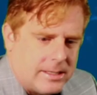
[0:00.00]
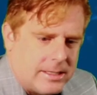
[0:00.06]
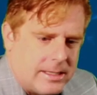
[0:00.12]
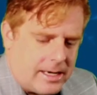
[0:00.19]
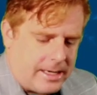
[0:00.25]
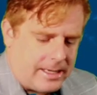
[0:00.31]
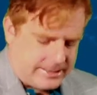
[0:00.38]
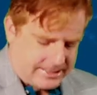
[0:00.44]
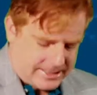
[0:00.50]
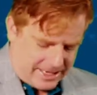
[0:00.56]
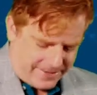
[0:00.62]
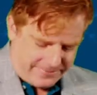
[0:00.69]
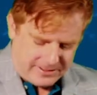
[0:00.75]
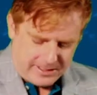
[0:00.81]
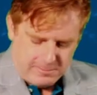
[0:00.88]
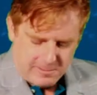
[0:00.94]
uh,
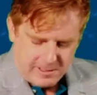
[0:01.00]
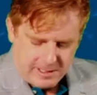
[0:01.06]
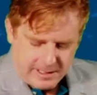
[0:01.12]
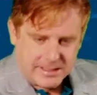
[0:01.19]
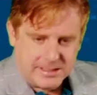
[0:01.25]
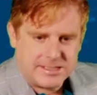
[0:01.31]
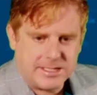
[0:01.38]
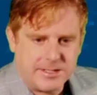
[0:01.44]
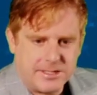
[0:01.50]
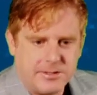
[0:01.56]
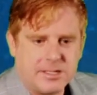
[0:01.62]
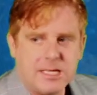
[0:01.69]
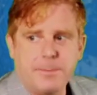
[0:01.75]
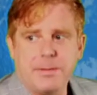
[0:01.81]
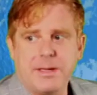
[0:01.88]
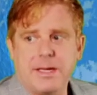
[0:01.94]
definitely want to continue to
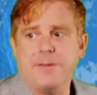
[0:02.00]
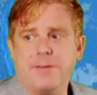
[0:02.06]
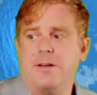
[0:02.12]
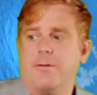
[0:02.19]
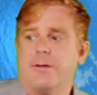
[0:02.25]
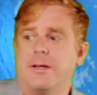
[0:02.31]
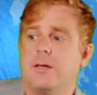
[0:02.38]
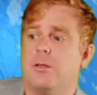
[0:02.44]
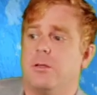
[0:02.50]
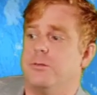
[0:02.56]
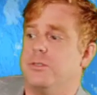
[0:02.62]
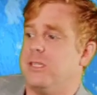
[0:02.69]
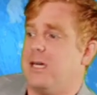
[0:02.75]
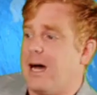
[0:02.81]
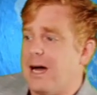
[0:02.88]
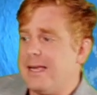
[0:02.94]
keep a very
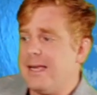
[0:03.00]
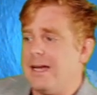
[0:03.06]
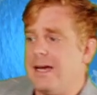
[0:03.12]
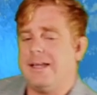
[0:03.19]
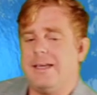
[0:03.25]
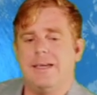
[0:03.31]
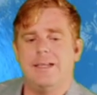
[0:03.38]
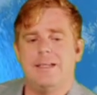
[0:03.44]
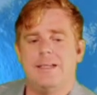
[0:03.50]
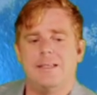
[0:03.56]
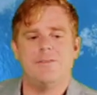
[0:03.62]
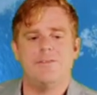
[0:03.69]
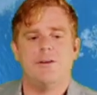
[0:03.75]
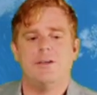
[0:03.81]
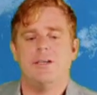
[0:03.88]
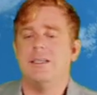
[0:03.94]
close eye on it at the
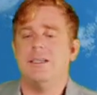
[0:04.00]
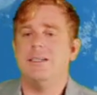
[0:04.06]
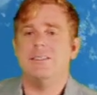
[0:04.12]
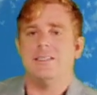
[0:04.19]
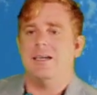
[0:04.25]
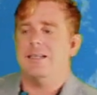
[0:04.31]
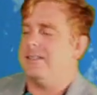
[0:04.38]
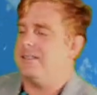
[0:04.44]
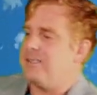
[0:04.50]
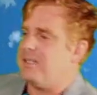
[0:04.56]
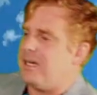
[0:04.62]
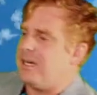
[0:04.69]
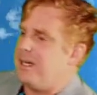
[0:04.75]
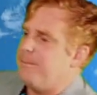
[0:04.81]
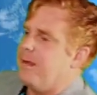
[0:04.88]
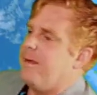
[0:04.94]
very least at this
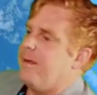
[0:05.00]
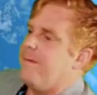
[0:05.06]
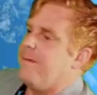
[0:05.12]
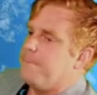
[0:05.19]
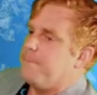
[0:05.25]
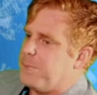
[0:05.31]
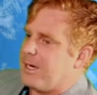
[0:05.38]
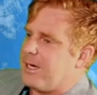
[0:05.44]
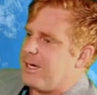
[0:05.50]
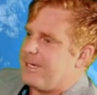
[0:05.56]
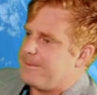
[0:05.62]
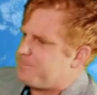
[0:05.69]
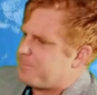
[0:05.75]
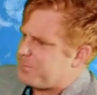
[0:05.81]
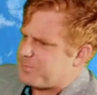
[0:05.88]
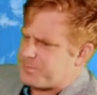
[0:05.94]
time.
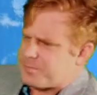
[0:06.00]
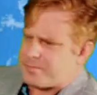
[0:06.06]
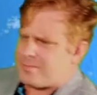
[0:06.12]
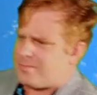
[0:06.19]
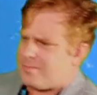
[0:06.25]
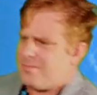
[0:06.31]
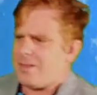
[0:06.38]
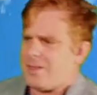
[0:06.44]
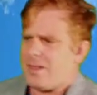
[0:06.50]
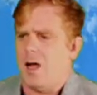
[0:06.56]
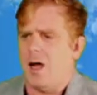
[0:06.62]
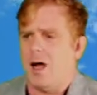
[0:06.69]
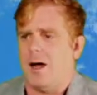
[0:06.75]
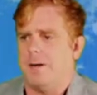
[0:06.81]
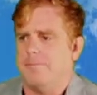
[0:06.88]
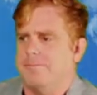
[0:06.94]
But
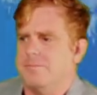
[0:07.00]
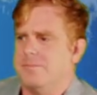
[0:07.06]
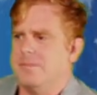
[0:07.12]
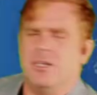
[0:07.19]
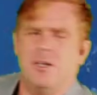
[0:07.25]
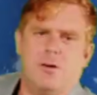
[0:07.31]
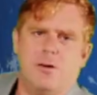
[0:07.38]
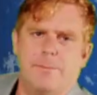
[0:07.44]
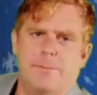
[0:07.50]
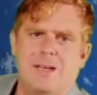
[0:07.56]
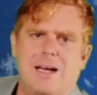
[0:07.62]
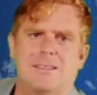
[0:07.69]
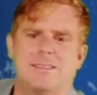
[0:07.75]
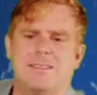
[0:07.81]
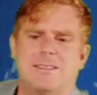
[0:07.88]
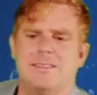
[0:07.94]
um, you know, I'm
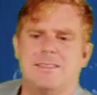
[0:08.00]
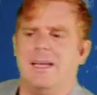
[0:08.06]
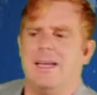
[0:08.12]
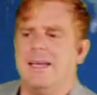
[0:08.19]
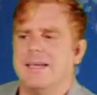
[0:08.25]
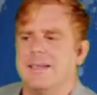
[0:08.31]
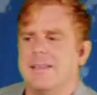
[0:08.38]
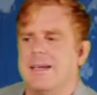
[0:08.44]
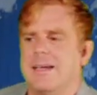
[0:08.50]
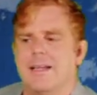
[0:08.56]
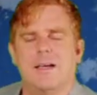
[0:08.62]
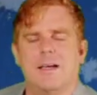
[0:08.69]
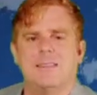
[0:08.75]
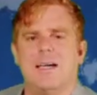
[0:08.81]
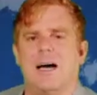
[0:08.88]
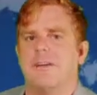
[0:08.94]
not saying that
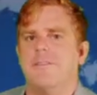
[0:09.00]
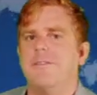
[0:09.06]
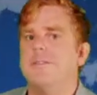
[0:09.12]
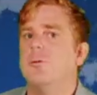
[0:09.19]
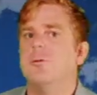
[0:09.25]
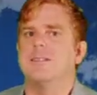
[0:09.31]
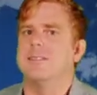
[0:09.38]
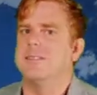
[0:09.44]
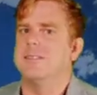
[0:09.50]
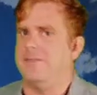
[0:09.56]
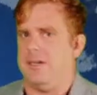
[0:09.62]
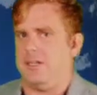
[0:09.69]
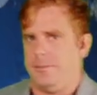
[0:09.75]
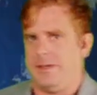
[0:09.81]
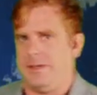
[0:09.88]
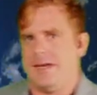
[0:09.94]
a typhoon is
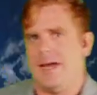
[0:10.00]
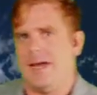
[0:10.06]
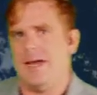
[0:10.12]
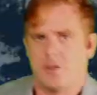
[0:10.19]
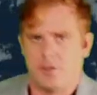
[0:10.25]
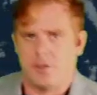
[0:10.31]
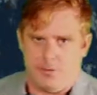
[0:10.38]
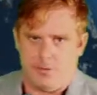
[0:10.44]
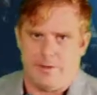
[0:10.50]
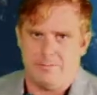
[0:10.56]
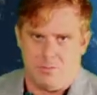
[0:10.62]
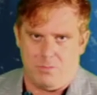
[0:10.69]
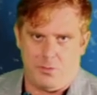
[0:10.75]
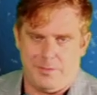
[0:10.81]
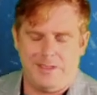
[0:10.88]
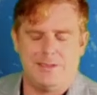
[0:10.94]
developing at the current
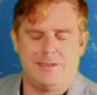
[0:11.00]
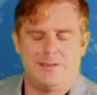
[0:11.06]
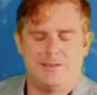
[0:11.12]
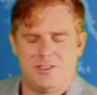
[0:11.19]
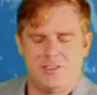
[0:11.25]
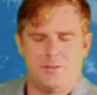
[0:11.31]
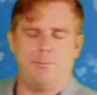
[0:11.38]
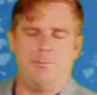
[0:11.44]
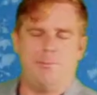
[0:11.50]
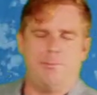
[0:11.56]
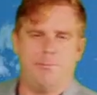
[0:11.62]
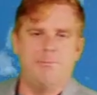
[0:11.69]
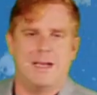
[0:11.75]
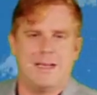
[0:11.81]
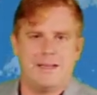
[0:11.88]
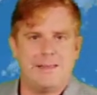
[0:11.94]
moment. Let's just
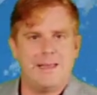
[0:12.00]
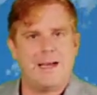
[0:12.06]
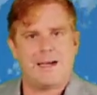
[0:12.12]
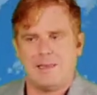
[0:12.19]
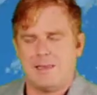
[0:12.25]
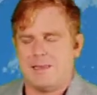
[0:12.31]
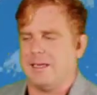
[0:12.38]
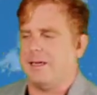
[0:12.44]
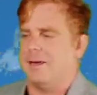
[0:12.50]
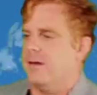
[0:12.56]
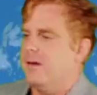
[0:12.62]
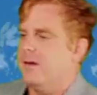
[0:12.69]
make that clear